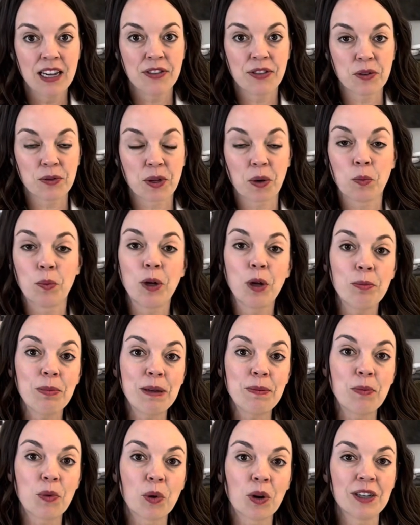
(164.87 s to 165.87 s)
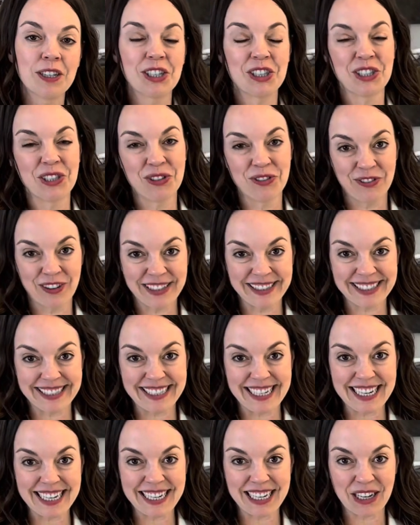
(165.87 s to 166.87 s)
So there will be more additional funds
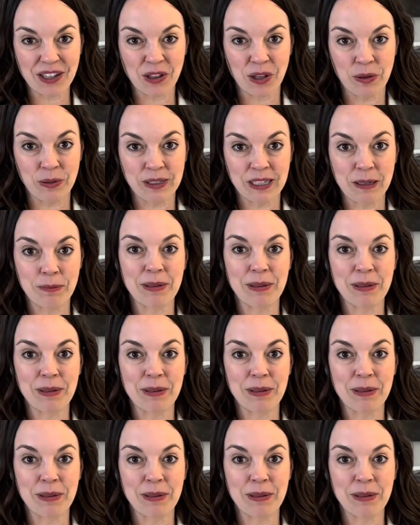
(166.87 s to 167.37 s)
needed at closing,